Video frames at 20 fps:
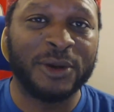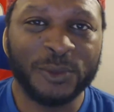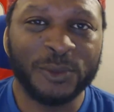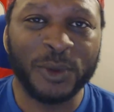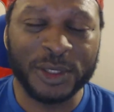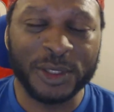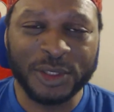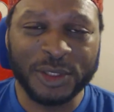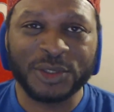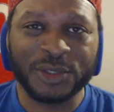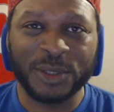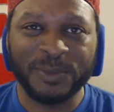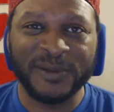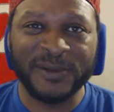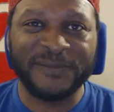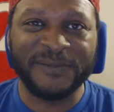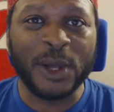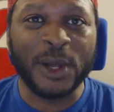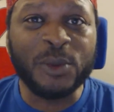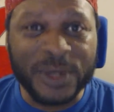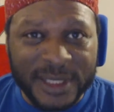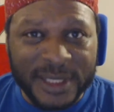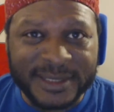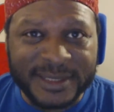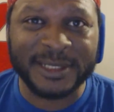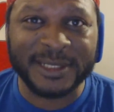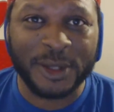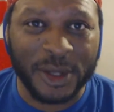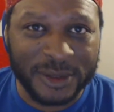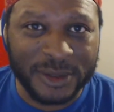what you should be
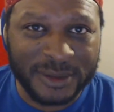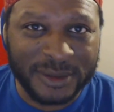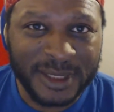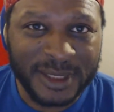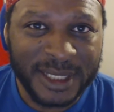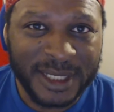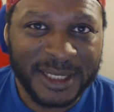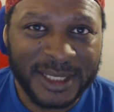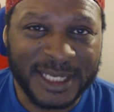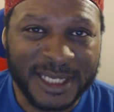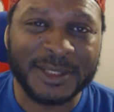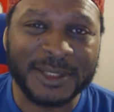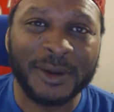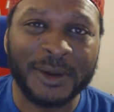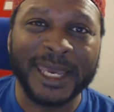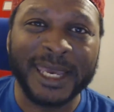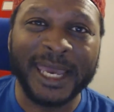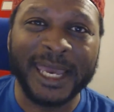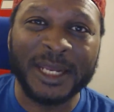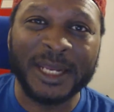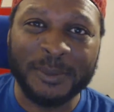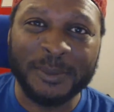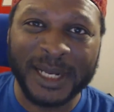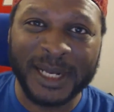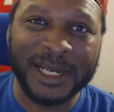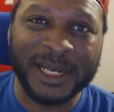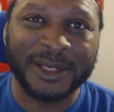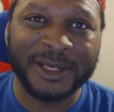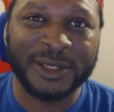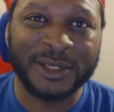focusing on is not getting 1
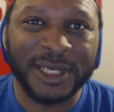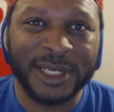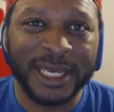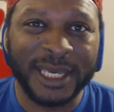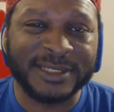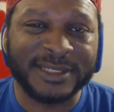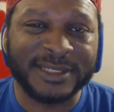million,